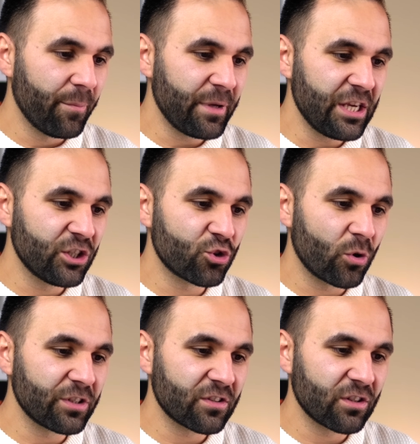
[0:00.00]
He
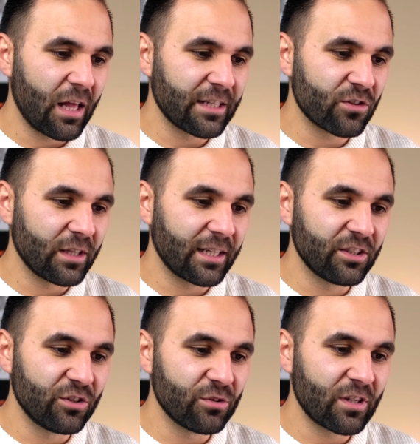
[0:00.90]
enjoys this a lot. So I like
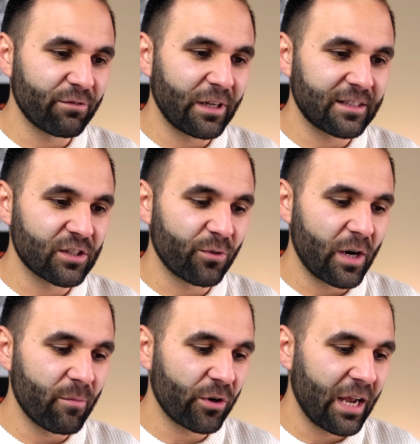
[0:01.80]
to do stuff like this for
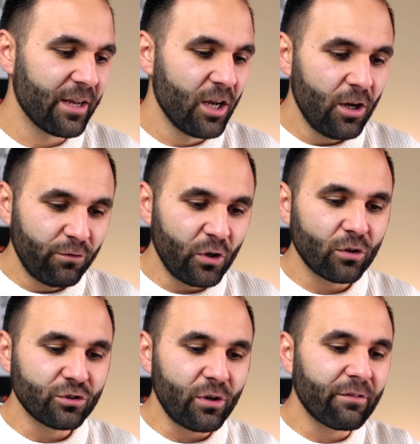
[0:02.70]
him. Okay.
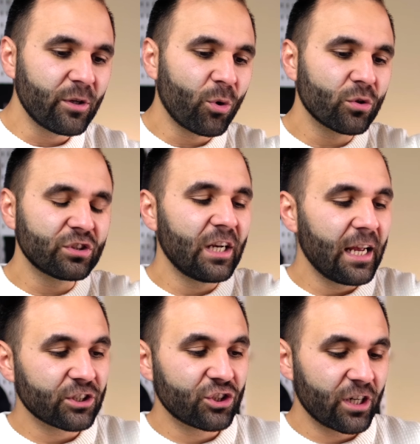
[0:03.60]
Phil, do you have any protein,
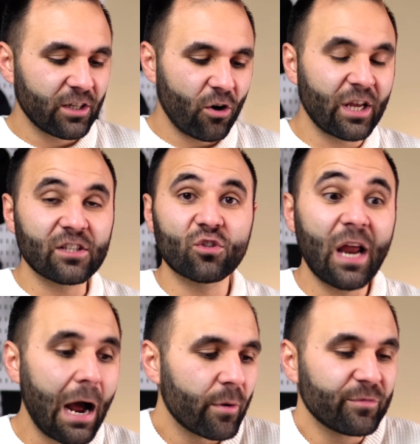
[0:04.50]
eggs, chicken? Okay. So
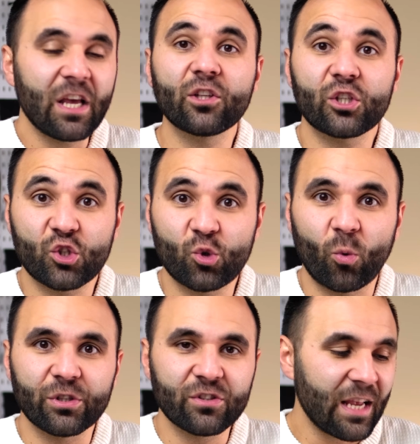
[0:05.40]
now I'm telling a
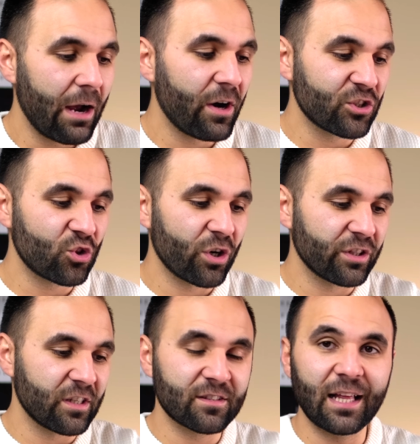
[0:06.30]
story. You see how I started
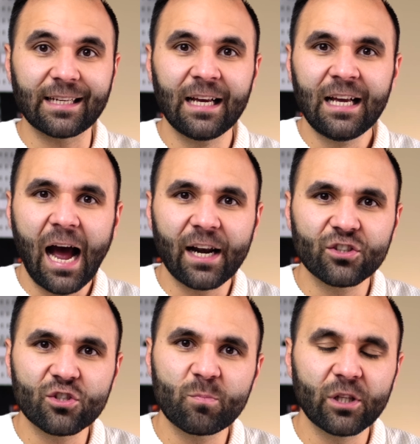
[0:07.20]
this? Like, I
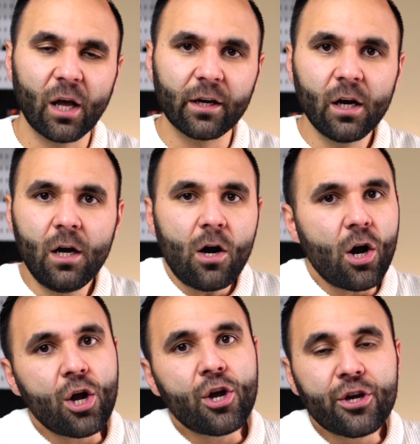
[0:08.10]
didn't just be like,
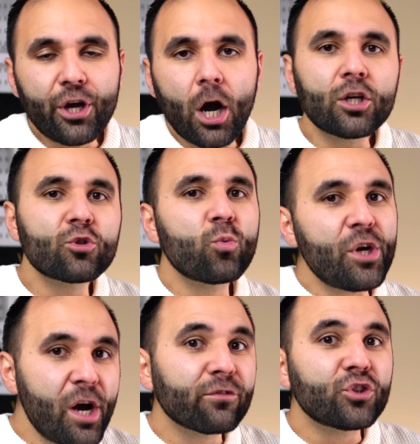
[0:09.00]
hey guys,
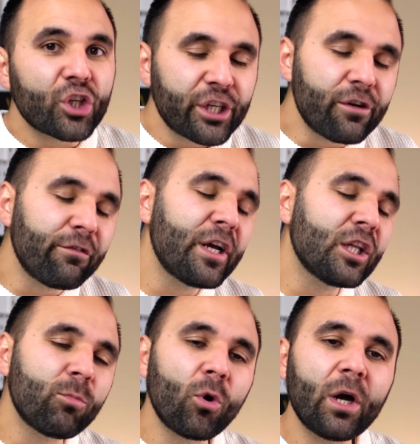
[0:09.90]
we have chicken
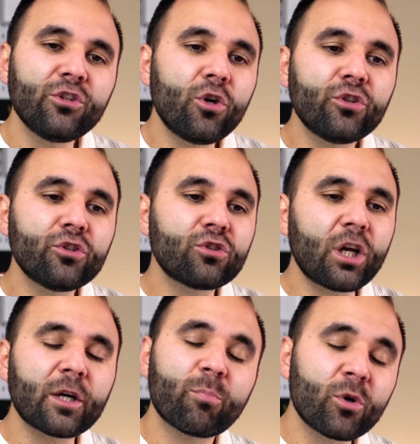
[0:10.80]
available. I know there's
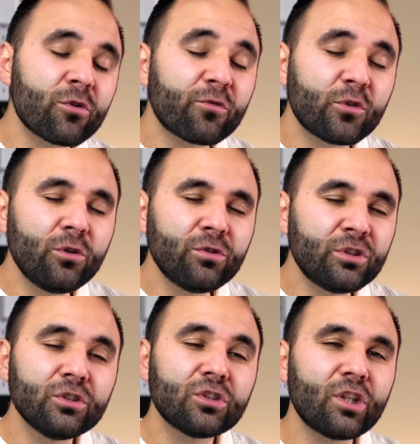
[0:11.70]
like bird
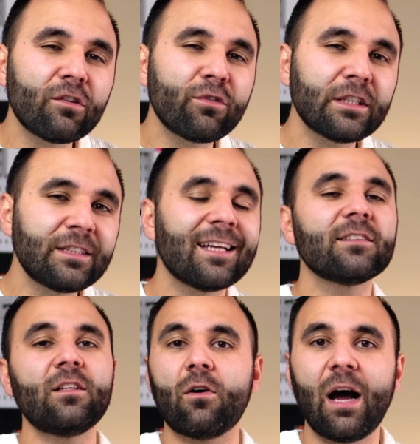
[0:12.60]
flus and stuff like that.
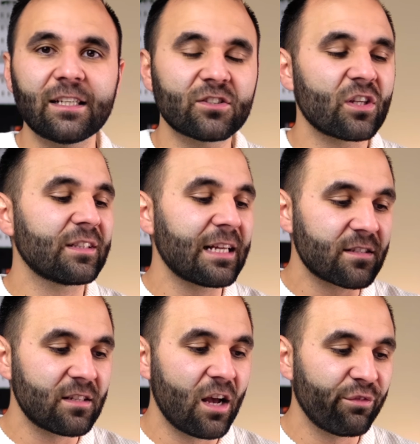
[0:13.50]
No, I didn't say that
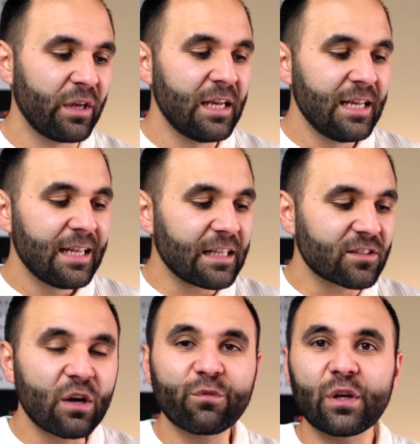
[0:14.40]
stuff. That
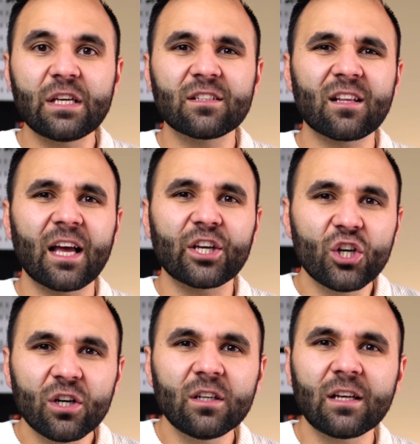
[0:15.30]
stuff is like
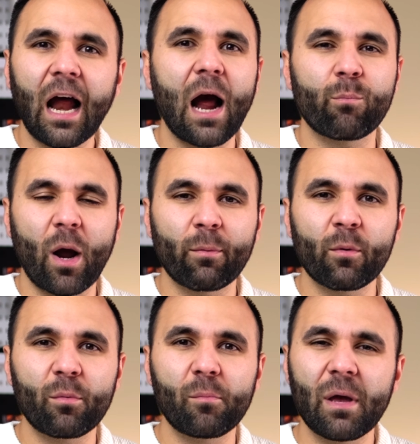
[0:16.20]
good. I
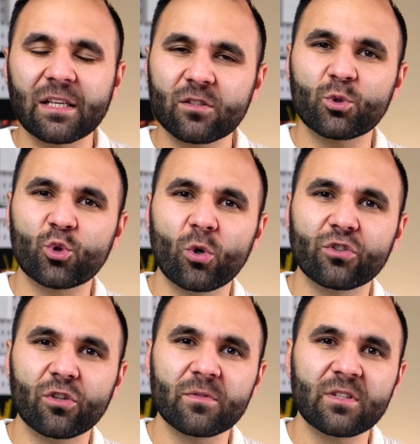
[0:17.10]
probably make some
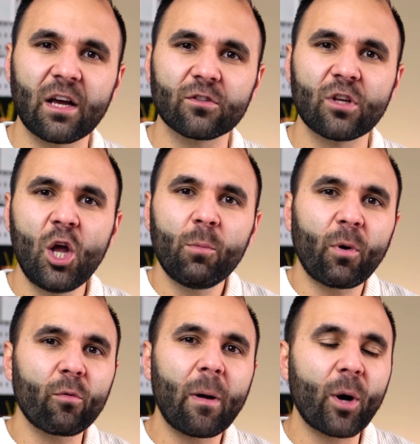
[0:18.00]
short-term sales, but
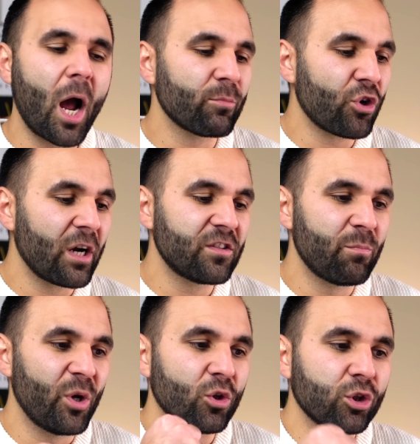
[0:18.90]
remember, I'm trying to
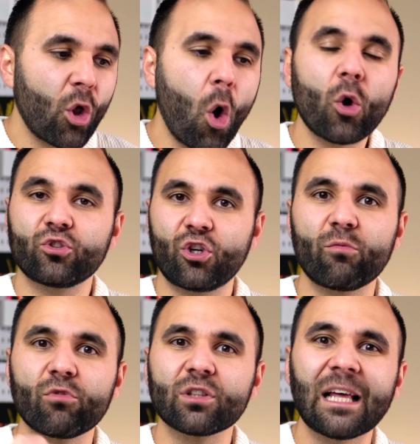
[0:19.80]
build
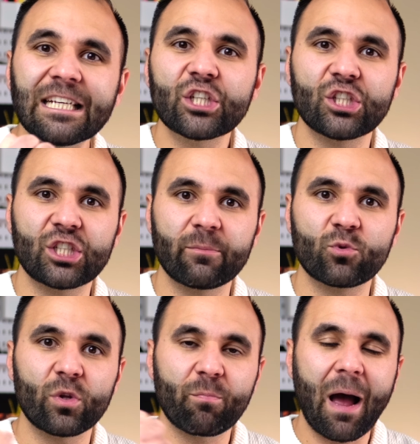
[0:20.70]
long-term relationships
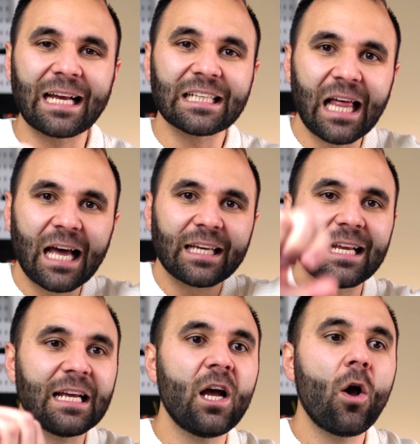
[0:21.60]
with my
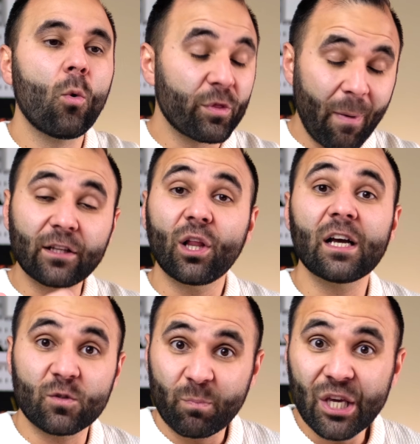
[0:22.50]
client, with my
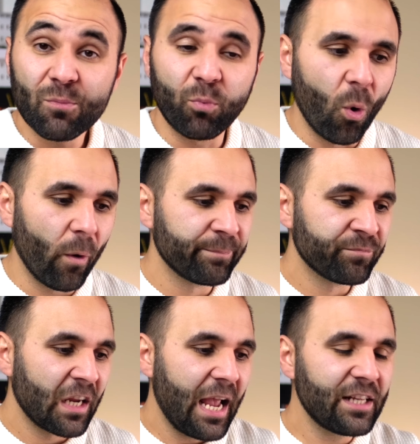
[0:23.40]
client's people.
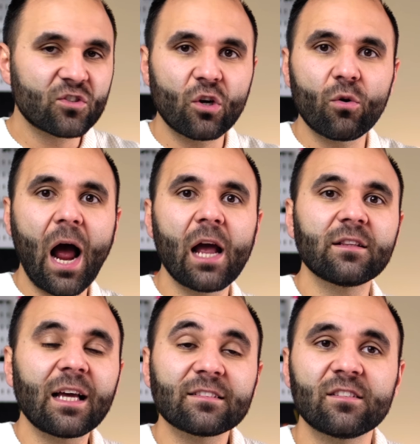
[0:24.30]
And so I'd
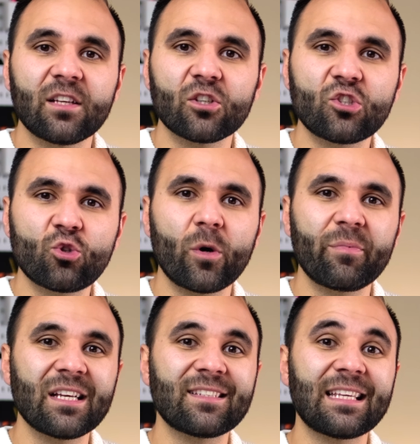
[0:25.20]
like to tell a story
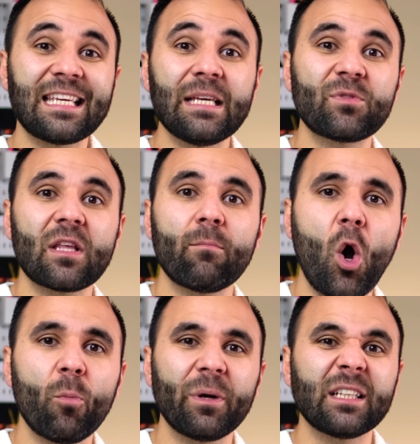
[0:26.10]
because it keeps them
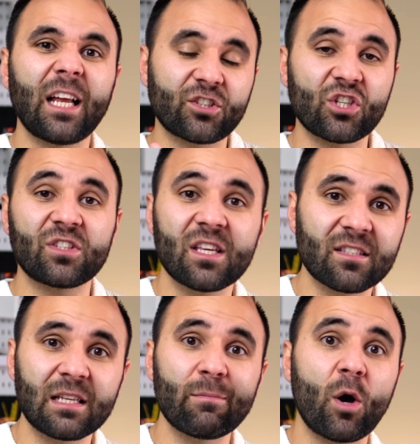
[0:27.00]
opening not just
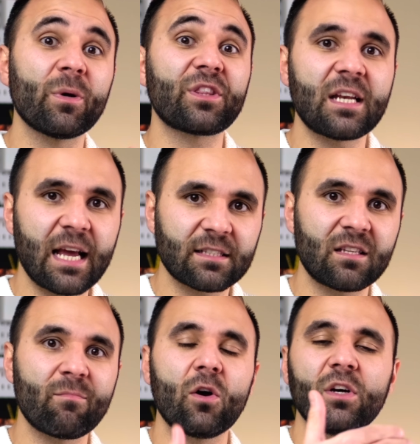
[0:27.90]
this email, but the next
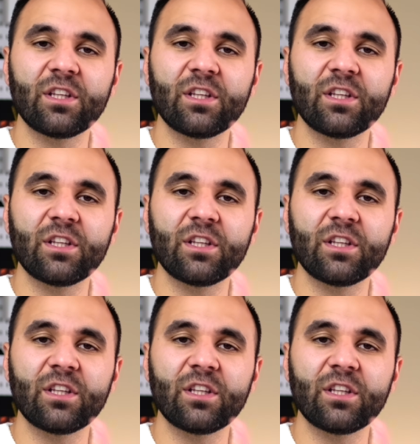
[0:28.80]
email and